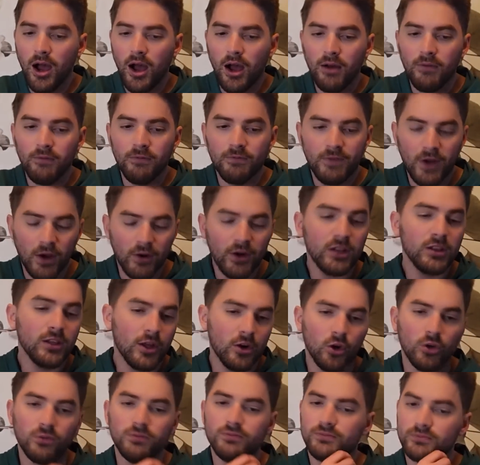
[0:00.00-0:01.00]
Very
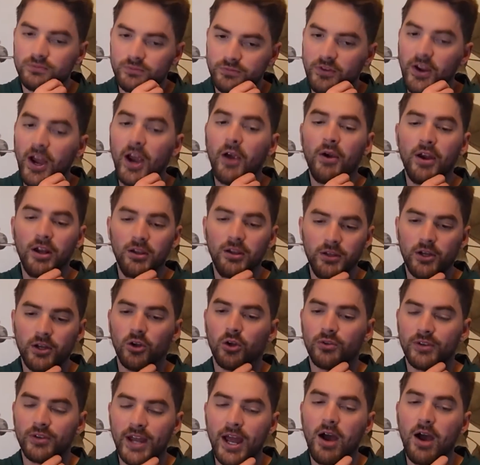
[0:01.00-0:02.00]
little. Very
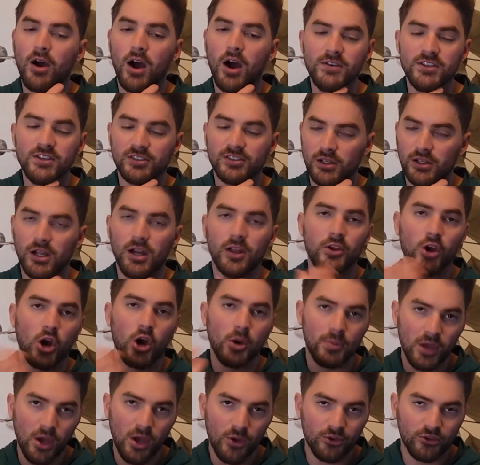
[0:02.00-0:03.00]
little. Now, obviously, a lot of the
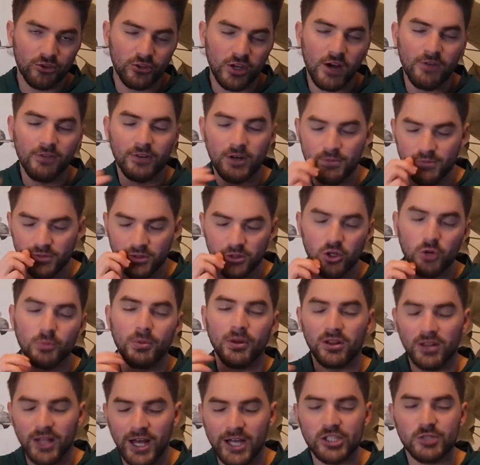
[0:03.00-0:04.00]
RPO stuff comes a little
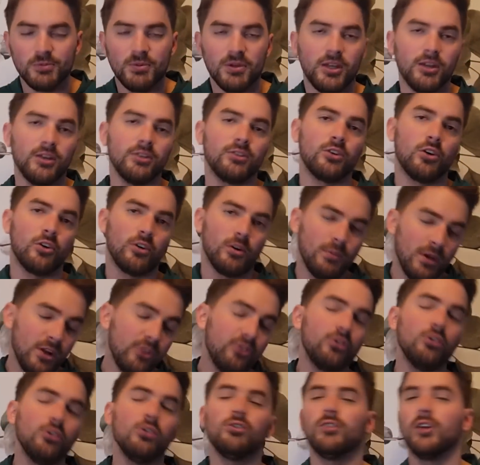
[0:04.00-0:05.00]
bit less because Gardner
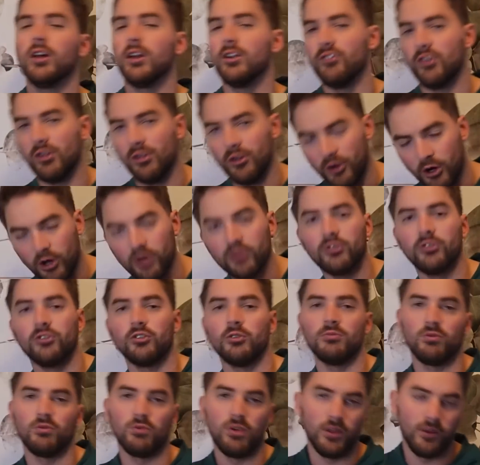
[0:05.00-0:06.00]
Minshew is not a Jalen Hurts in
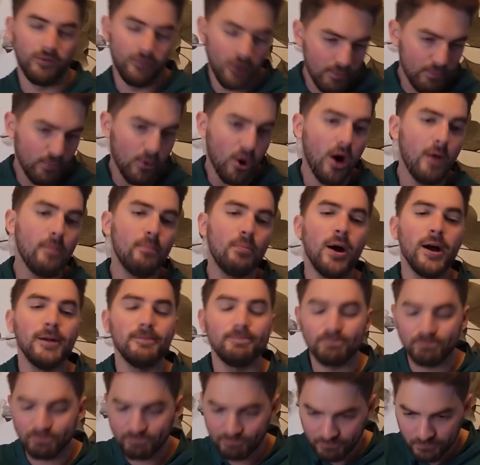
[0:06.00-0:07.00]
terms of running the football, but
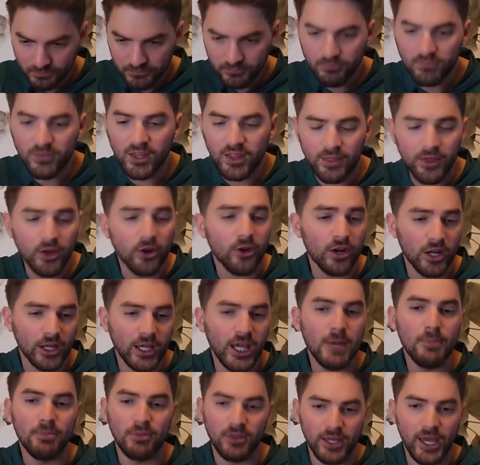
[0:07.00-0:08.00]
they're going to
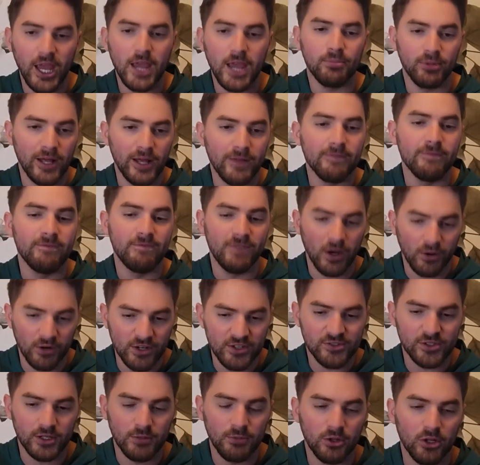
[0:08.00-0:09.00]
keep the game plan
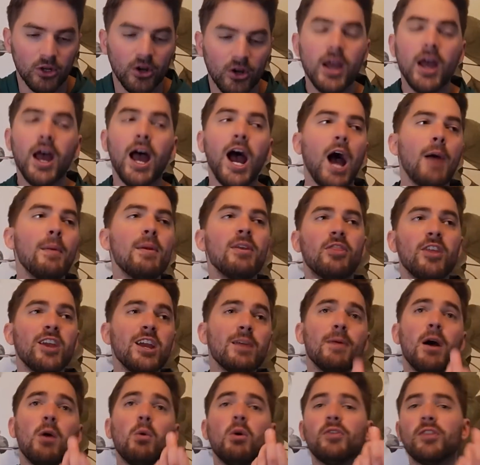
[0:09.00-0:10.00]
very similar. I mean, think
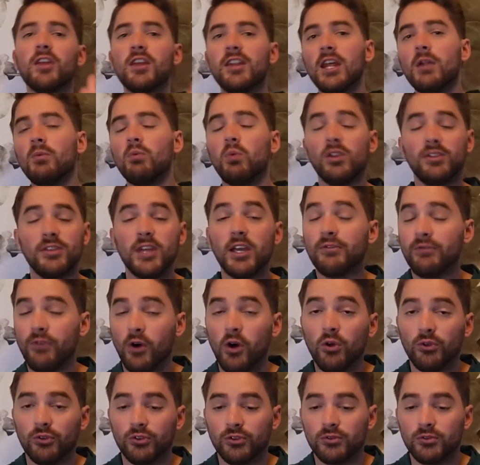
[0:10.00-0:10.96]
about what they did with Nick Foles,